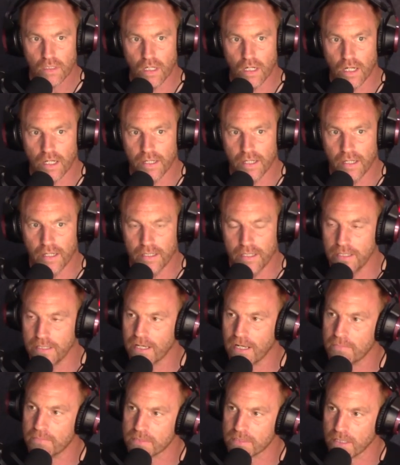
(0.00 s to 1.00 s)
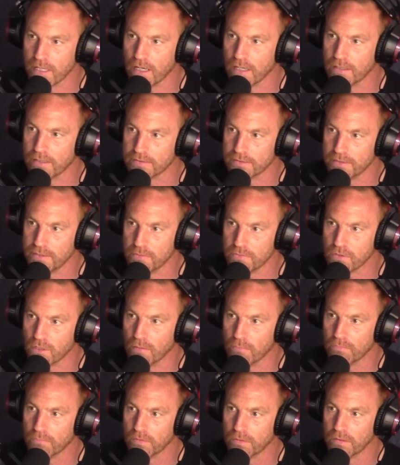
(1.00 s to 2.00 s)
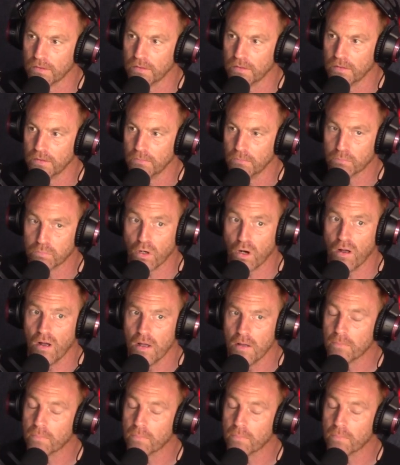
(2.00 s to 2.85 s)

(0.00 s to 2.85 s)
And uh, he came to that as a new Tom, Pro-